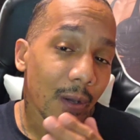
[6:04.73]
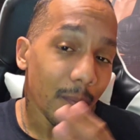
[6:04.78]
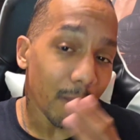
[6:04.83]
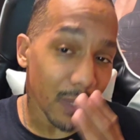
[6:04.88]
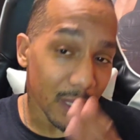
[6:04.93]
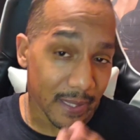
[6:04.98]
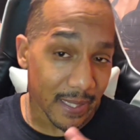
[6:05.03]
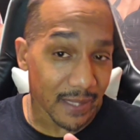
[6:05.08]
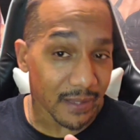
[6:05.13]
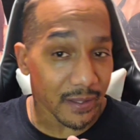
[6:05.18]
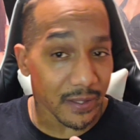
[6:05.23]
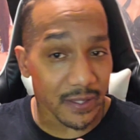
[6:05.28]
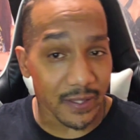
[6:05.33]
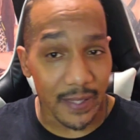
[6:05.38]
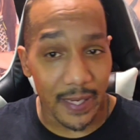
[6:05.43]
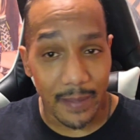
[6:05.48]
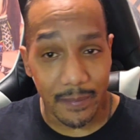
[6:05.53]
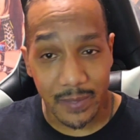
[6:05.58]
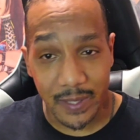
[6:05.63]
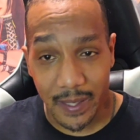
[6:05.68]
But at the
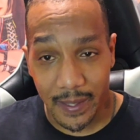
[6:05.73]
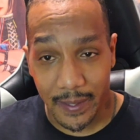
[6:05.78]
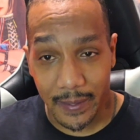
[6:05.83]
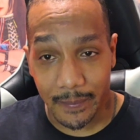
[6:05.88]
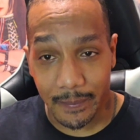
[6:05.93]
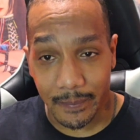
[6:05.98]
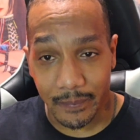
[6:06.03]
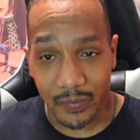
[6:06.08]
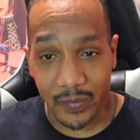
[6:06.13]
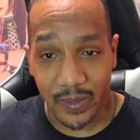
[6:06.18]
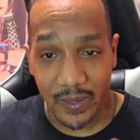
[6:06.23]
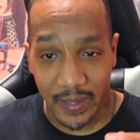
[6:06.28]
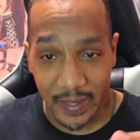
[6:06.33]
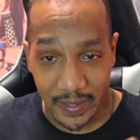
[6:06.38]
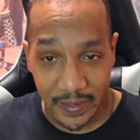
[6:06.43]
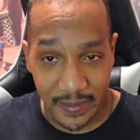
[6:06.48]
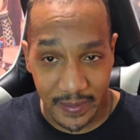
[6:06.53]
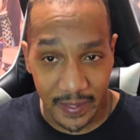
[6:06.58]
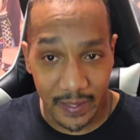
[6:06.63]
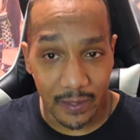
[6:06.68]
same time,
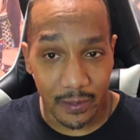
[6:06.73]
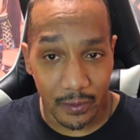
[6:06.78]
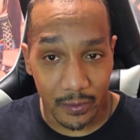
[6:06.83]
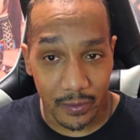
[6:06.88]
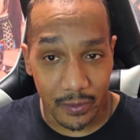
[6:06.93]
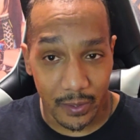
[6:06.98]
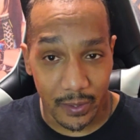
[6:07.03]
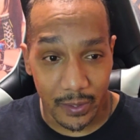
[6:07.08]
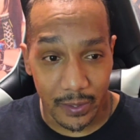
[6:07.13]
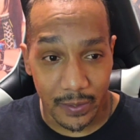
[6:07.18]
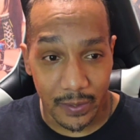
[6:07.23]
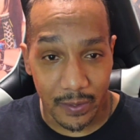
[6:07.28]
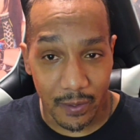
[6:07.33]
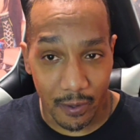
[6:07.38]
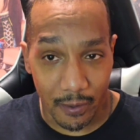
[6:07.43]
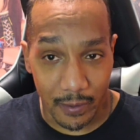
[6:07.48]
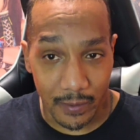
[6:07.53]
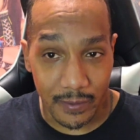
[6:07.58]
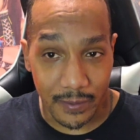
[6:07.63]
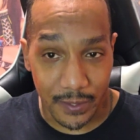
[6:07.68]
it did look good
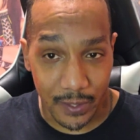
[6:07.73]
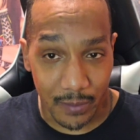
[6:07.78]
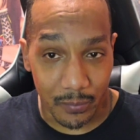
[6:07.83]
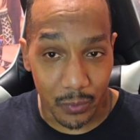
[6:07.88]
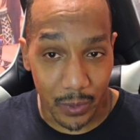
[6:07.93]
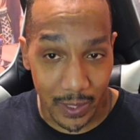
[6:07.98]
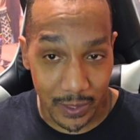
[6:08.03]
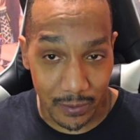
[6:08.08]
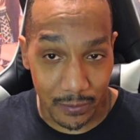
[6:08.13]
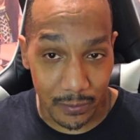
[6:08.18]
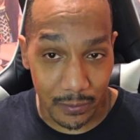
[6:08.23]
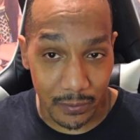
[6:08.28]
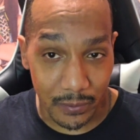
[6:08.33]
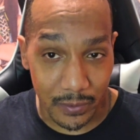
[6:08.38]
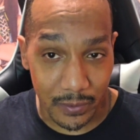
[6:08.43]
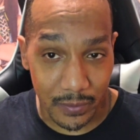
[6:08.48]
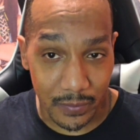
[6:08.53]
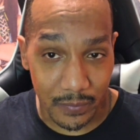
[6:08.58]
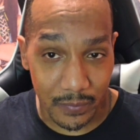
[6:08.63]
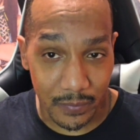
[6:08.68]
on some
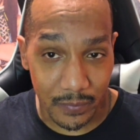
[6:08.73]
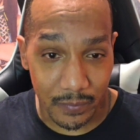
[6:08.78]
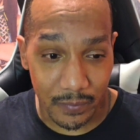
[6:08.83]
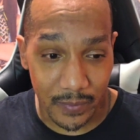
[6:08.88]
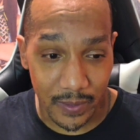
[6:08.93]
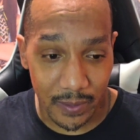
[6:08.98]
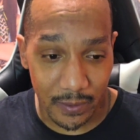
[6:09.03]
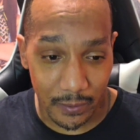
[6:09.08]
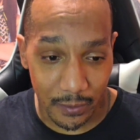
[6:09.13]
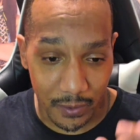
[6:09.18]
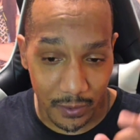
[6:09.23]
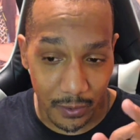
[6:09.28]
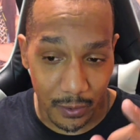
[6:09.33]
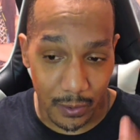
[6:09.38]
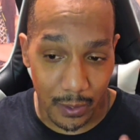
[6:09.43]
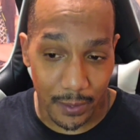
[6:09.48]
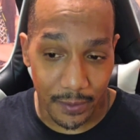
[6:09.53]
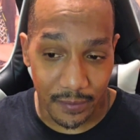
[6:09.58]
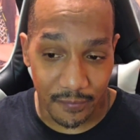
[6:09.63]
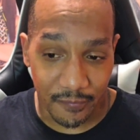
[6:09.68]
wrestlers. It looked good
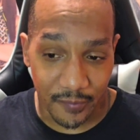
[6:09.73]
on The